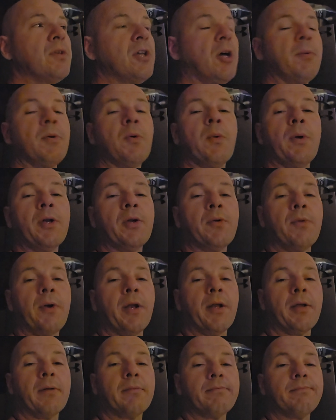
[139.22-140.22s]
Tell me when you
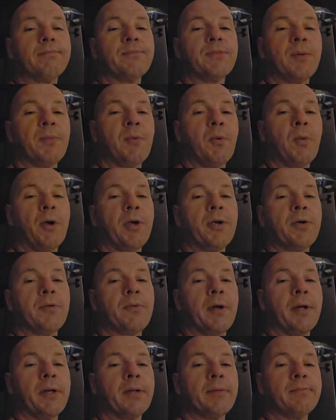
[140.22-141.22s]
read it. Tell me where you
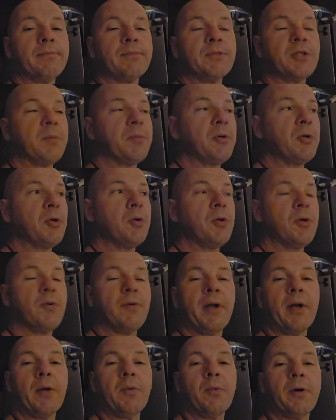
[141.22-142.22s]
read it. Tell me who you
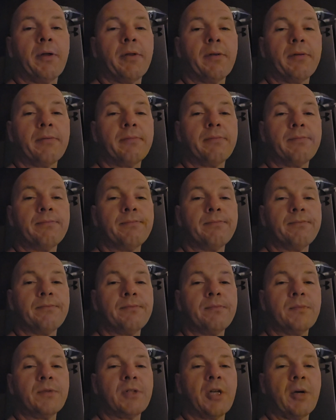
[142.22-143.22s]
read it with.
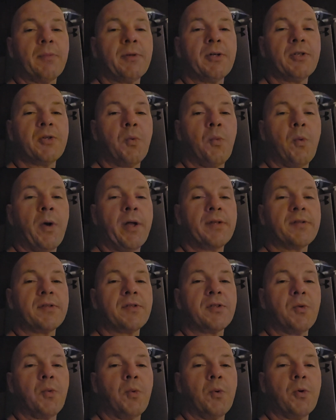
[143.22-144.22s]
Tell me to whence,
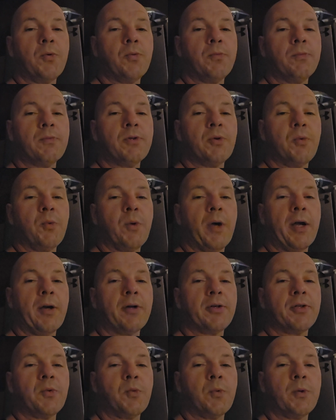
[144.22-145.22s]
to whom, to
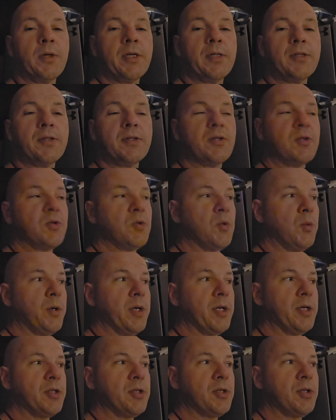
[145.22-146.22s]
where, to which, to
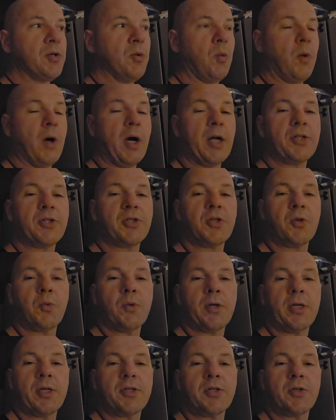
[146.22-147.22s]
which, to watch, to
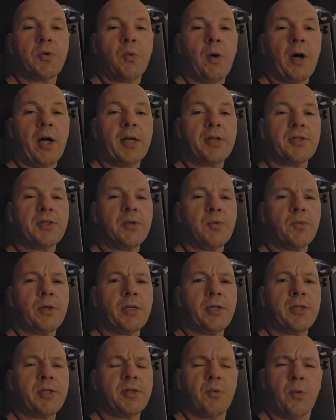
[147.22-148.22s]
which, to watch, to
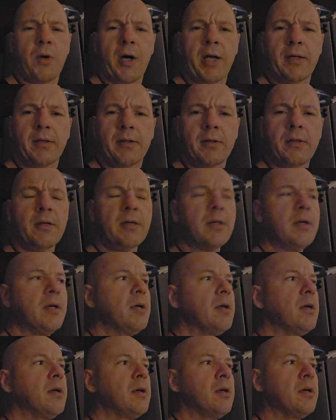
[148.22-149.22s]
which, to what?
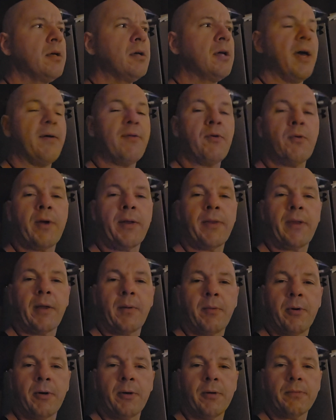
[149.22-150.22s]
Have you read
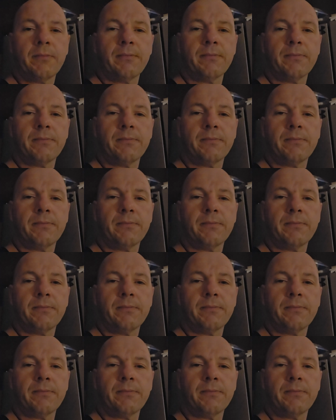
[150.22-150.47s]
that book?